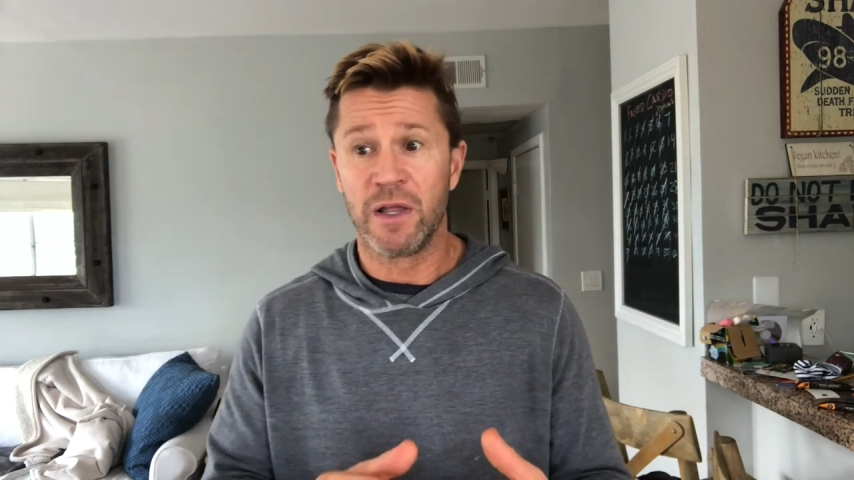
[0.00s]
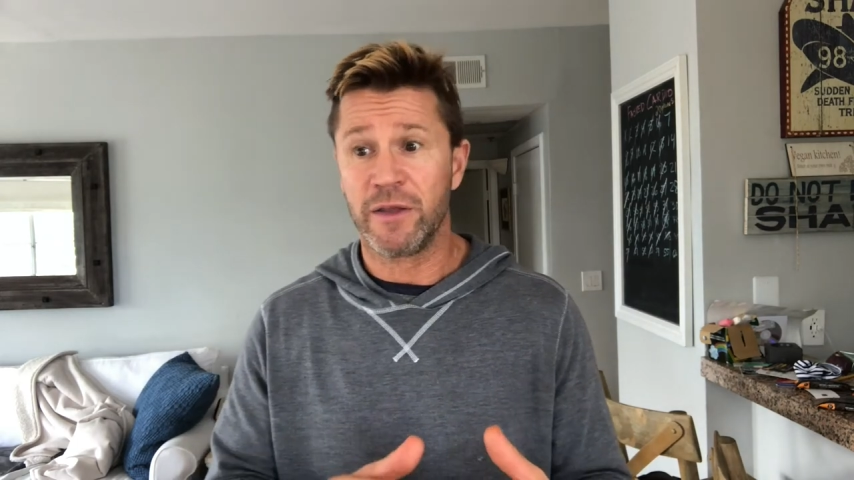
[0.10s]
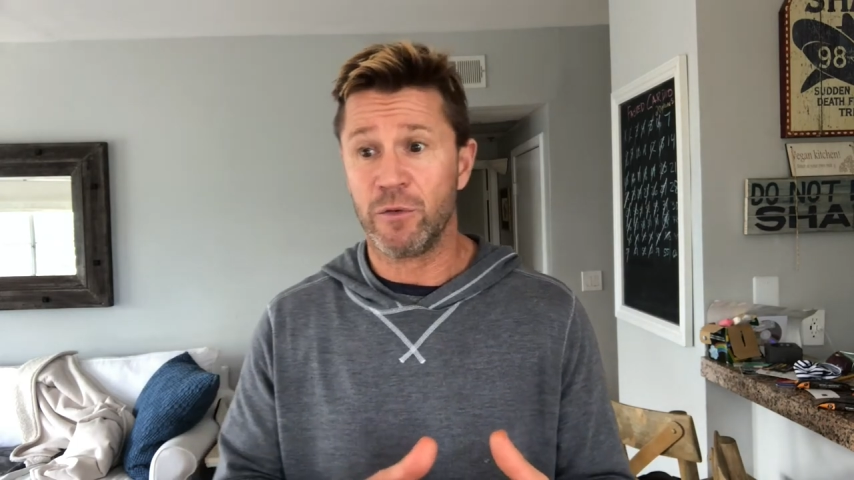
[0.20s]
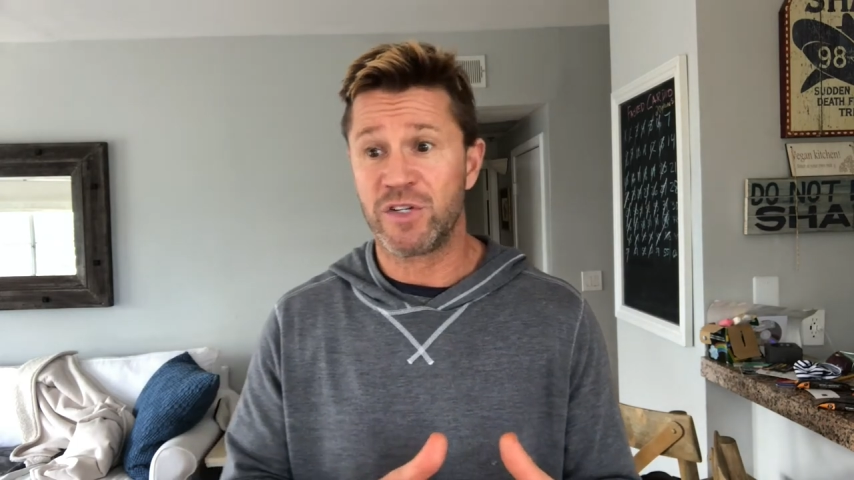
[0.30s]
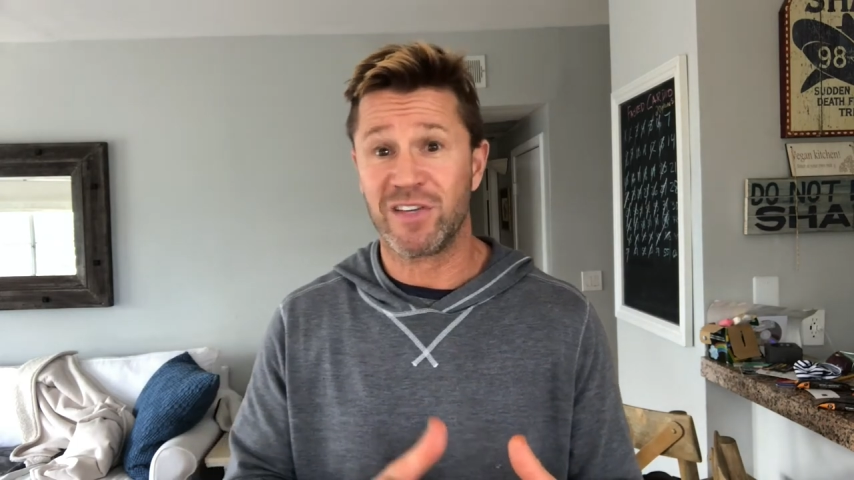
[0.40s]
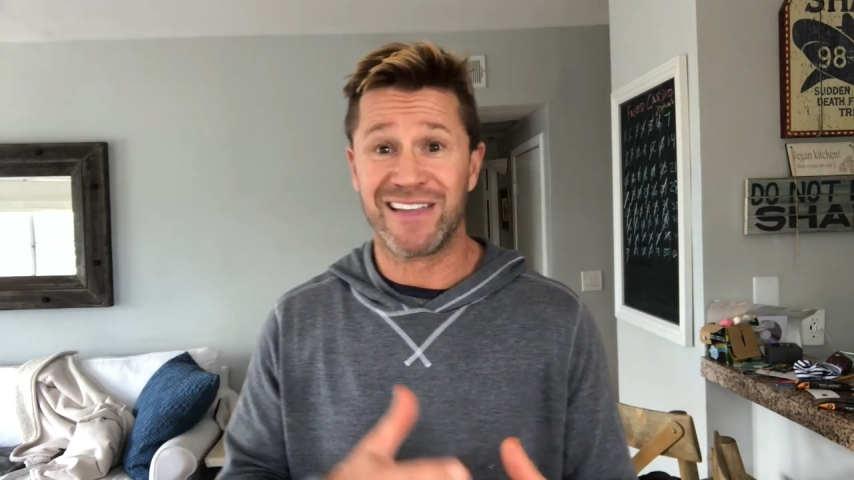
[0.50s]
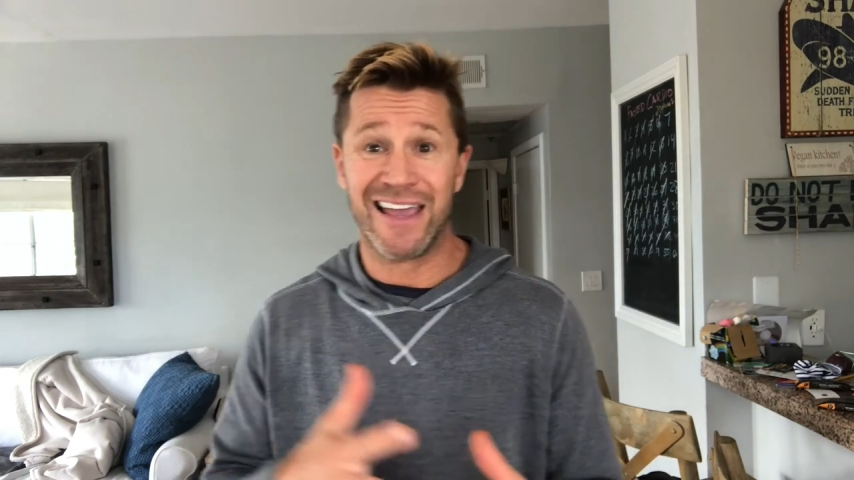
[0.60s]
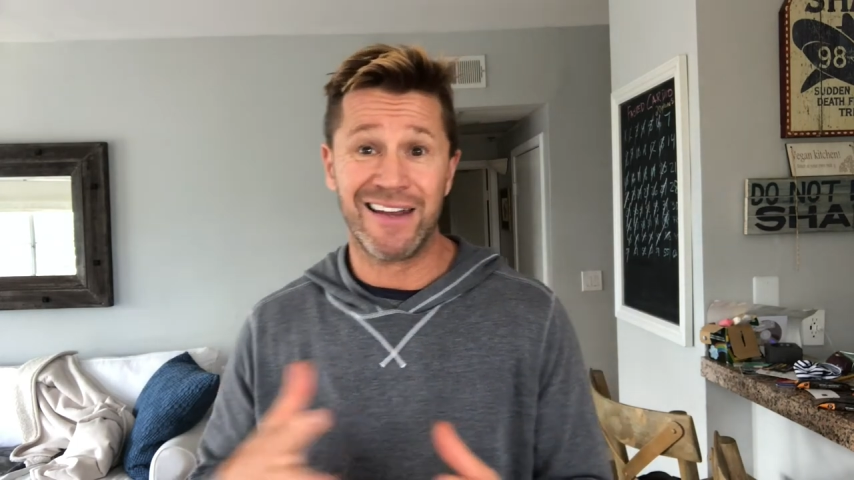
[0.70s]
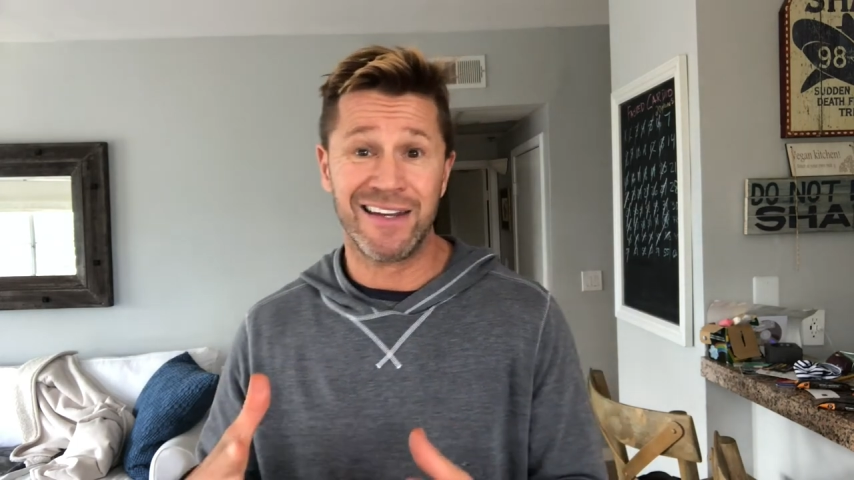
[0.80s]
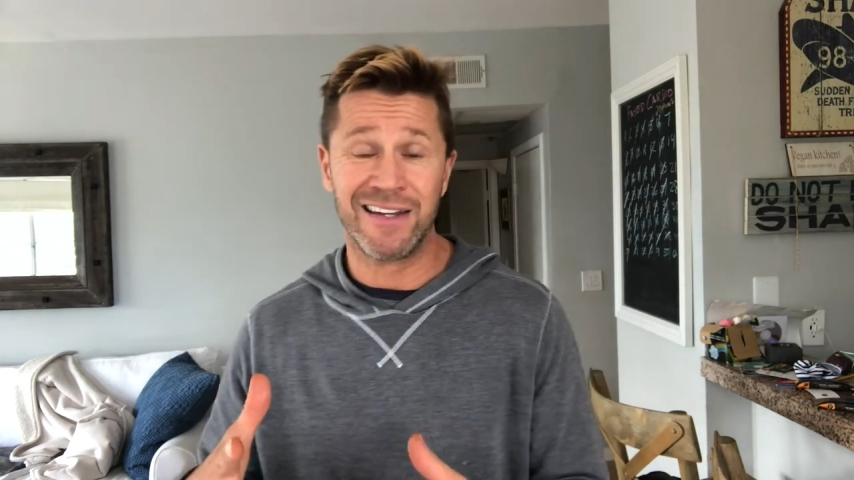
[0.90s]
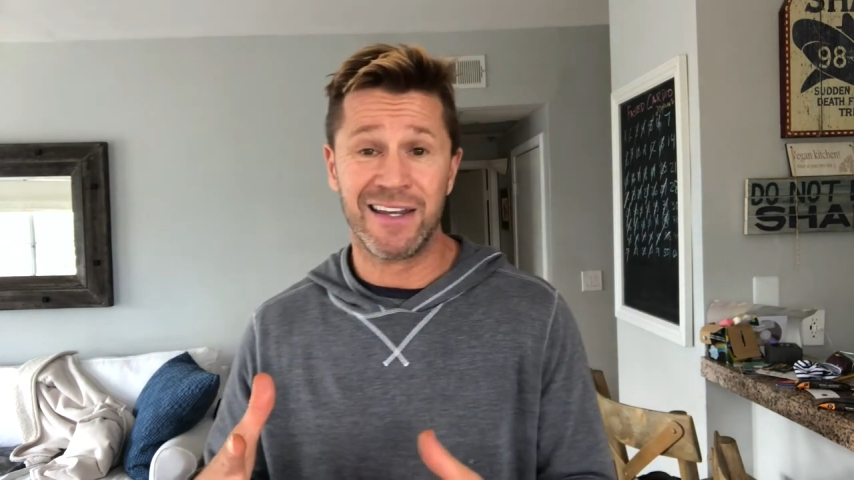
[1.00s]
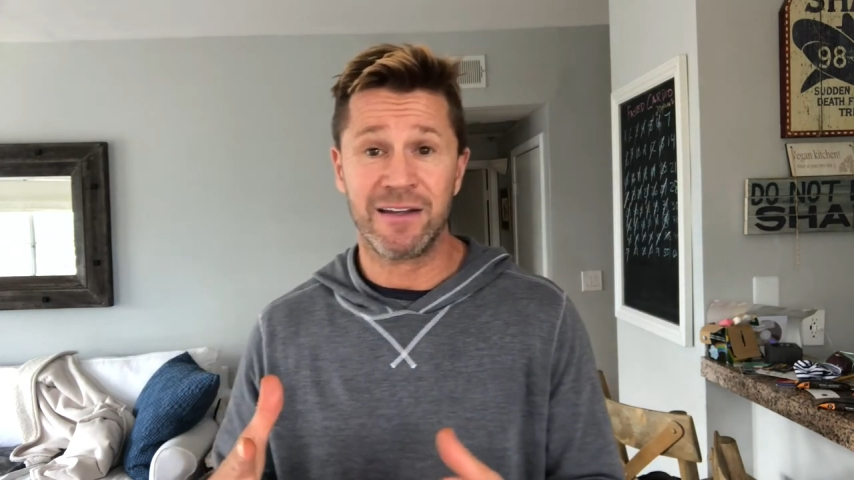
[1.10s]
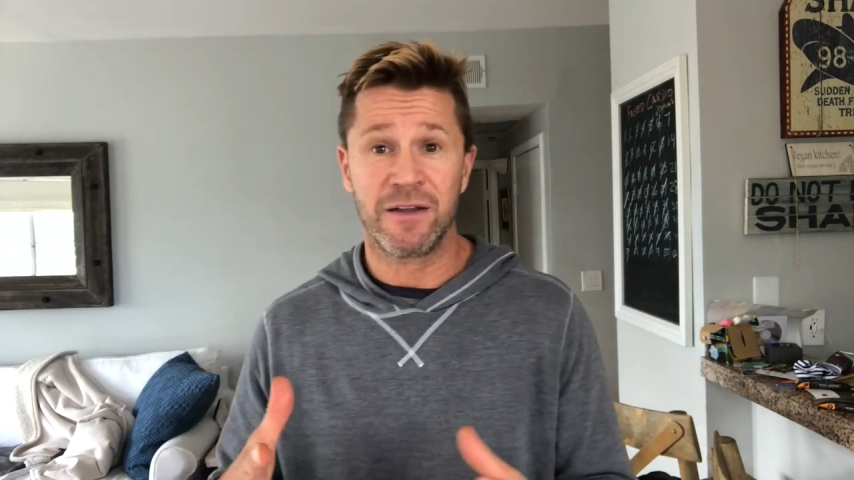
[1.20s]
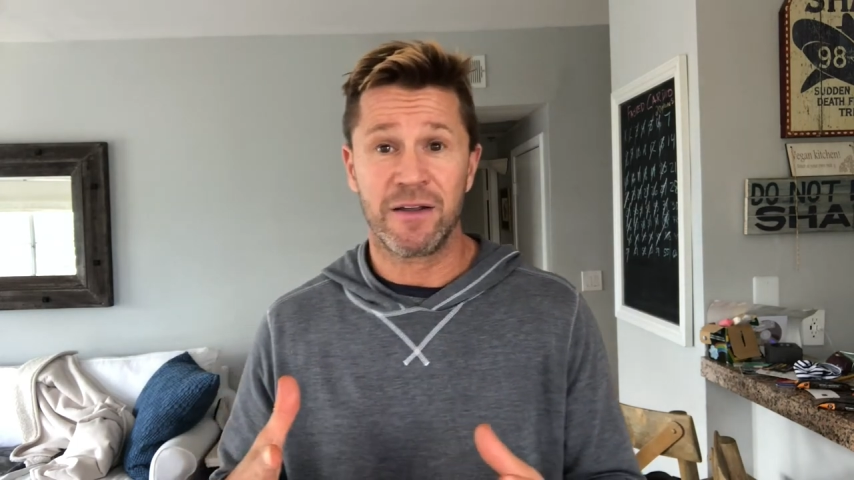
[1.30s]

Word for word: they were just ending it,